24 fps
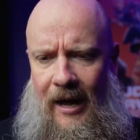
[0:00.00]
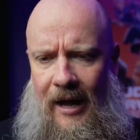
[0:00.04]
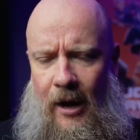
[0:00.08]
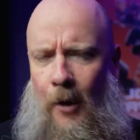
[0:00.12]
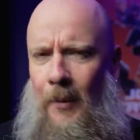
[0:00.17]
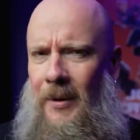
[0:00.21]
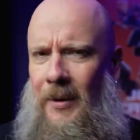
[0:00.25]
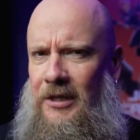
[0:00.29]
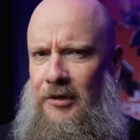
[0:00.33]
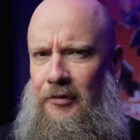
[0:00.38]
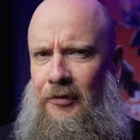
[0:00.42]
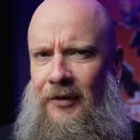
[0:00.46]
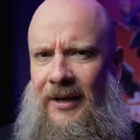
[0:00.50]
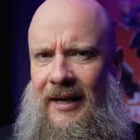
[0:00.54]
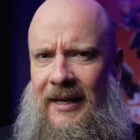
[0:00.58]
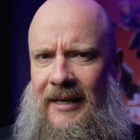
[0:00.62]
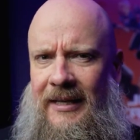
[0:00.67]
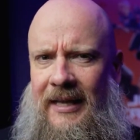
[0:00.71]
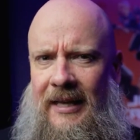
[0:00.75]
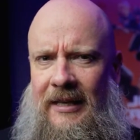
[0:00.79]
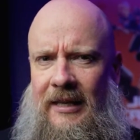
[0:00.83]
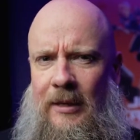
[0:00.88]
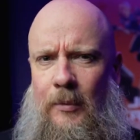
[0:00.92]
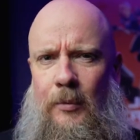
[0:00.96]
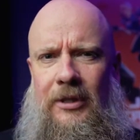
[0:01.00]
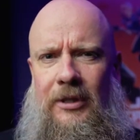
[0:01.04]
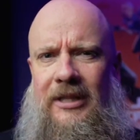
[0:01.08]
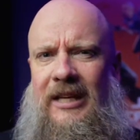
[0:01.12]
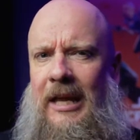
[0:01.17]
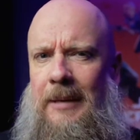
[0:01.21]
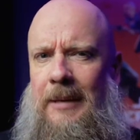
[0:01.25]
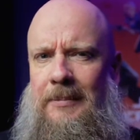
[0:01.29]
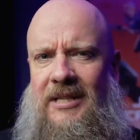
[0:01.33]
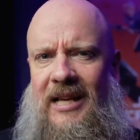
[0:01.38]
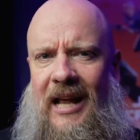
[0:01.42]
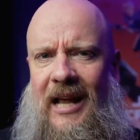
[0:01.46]
I always figured that they would
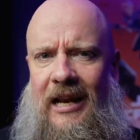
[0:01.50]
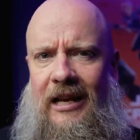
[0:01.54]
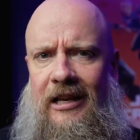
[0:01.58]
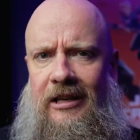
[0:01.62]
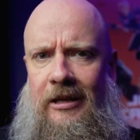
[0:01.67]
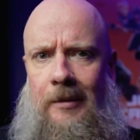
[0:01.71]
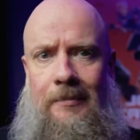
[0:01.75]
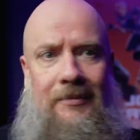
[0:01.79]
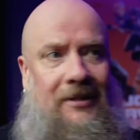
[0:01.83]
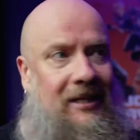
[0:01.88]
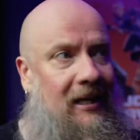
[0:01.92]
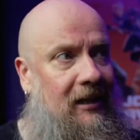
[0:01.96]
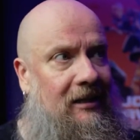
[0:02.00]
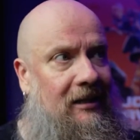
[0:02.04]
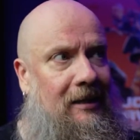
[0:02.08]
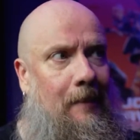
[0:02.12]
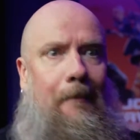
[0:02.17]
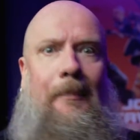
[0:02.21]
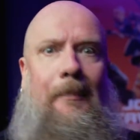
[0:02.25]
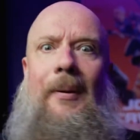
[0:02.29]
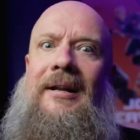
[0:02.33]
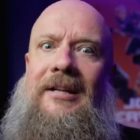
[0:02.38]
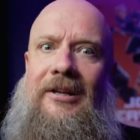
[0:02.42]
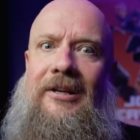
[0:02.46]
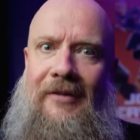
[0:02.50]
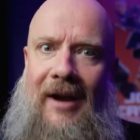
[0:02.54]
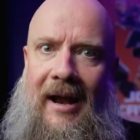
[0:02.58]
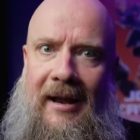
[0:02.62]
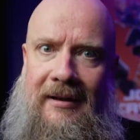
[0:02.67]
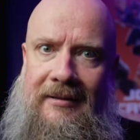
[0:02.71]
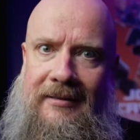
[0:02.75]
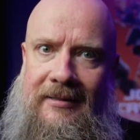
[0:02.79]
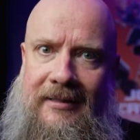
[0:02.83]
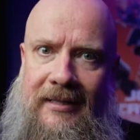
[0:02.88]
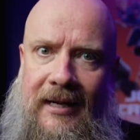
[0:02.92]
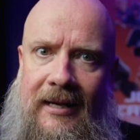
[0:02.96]
keep selling them till the bitter
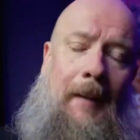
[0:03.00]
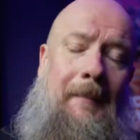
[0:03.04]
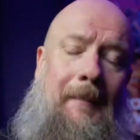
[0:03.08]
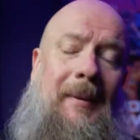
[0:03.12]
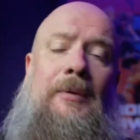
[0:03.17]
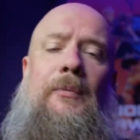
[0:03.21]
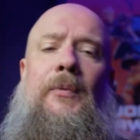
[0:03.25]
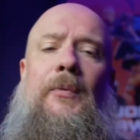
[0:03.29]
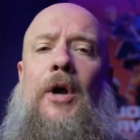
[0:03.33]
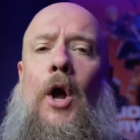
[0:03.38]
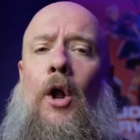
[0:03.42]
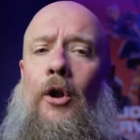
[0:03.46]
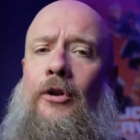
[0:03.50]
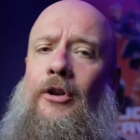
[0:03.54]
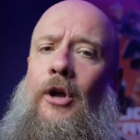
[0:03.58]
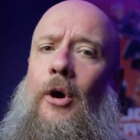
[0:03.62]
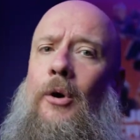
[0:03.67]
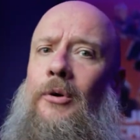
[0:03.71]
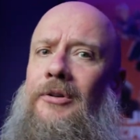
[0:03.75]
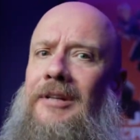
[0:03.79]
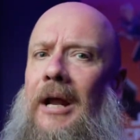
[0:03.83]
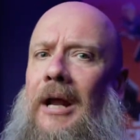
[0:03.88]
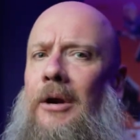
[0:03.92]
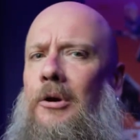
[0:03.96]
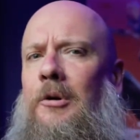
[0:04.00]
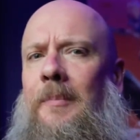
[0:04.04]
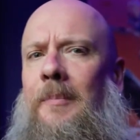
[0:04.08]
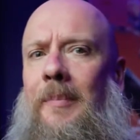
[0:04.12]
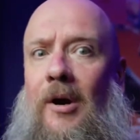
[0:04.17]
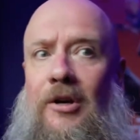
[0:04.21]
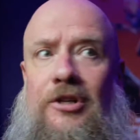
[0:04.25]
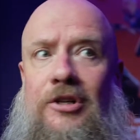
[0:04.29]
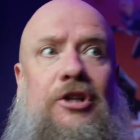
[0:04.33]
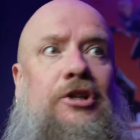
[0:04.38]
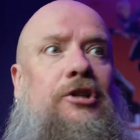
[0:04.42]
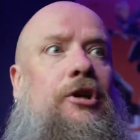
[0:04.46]
end. I mean, we all know that loot
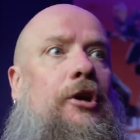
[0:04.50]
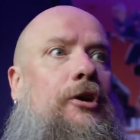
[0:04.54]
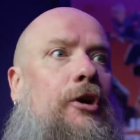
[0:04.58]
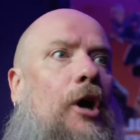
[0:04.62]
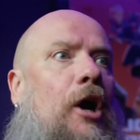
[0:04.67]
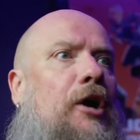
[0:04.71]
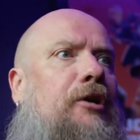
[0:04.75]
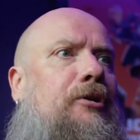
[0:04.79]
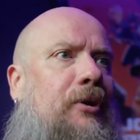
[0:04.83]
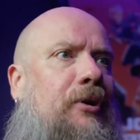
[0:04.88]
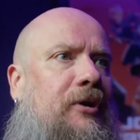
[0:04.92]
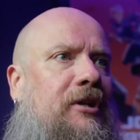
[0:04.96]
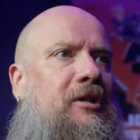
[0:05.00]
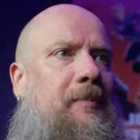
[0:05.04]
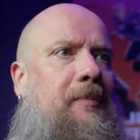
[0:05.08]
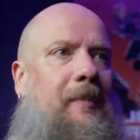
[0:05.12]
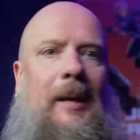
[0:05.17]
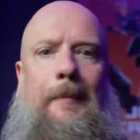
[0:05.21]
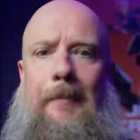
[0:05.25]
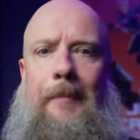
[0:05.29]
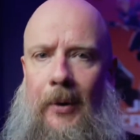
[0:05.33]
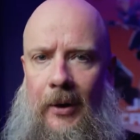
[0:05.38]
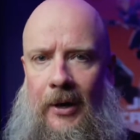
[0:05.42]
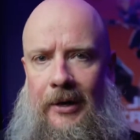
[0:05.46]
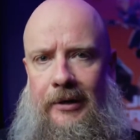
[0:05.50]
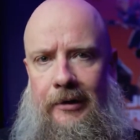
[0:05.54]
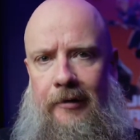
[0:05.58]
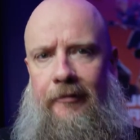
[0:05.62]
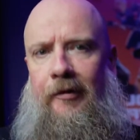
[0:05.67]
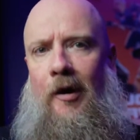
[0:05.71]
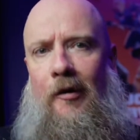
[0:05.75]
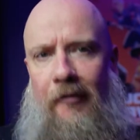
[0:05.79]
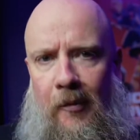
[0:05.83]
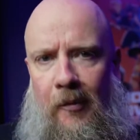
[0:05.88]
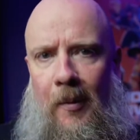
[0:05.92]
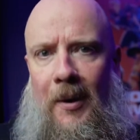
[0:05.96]
boxes are not going to be part part
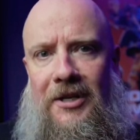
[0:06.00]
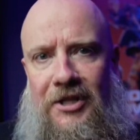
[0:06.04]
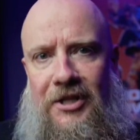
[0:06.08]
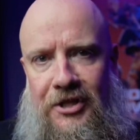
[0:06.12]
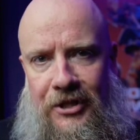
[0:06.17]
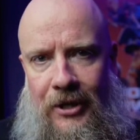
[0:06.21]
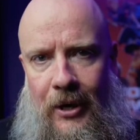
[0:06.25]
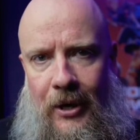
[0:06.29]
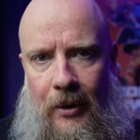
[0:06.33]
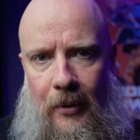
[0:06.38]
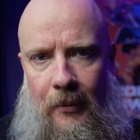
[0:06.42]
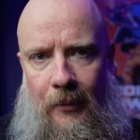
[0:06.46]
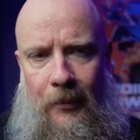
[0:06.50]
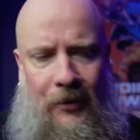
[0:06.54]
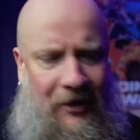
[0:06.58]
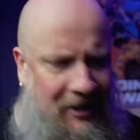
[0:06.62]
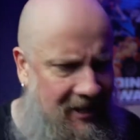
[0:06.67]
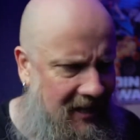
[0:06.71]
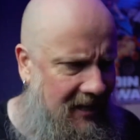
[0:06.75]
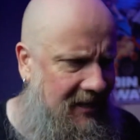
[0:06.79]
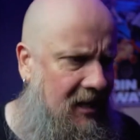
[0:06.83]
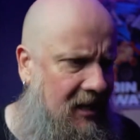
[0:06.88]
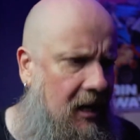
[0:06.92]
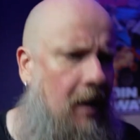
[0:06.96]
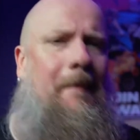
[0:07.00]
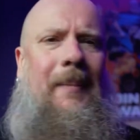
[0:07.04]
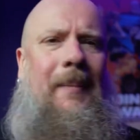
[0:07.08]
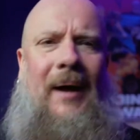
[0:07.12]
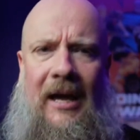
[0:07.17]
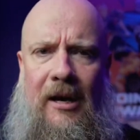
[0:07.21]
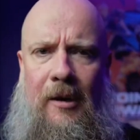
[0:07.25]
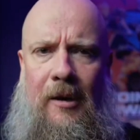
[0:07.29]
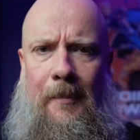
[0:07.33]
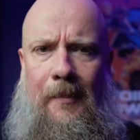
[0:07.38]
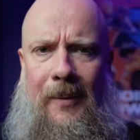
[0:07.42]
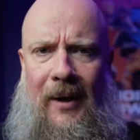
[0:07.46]
of Overwatch 2. We're getting a
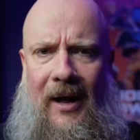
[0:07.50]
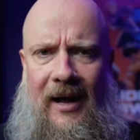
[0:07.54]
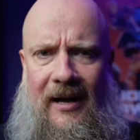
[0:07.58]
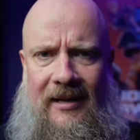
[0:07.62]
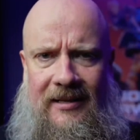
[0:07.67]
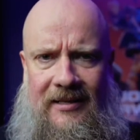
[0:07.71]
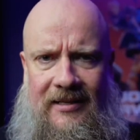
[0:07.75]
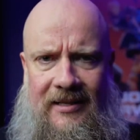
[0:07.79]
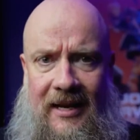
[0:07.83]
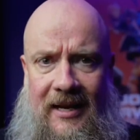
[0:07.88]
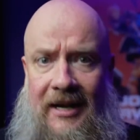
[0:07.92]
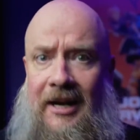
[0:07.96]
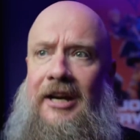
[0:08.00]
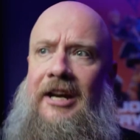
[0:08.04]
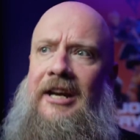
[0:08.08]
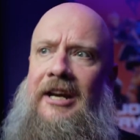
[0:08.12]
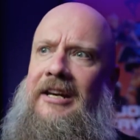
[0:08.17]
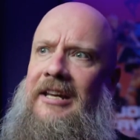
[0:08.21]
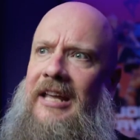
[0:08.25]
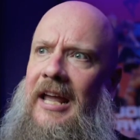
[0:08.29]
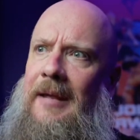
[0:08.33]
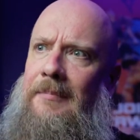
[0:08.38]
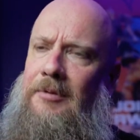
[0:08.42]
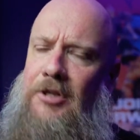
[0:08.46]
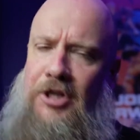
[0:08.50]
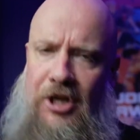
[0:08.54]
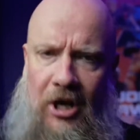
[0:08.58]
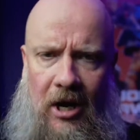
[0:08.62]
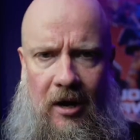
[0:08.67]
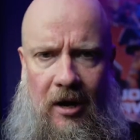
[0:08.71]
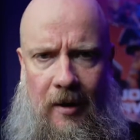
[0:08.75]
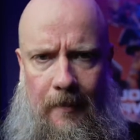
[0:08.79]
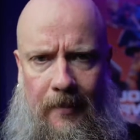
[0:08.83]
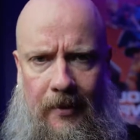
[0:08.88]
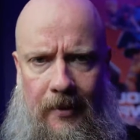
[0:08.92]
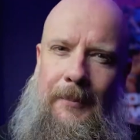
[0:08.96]
battle pass and an in-game
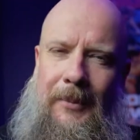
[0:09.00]
shop.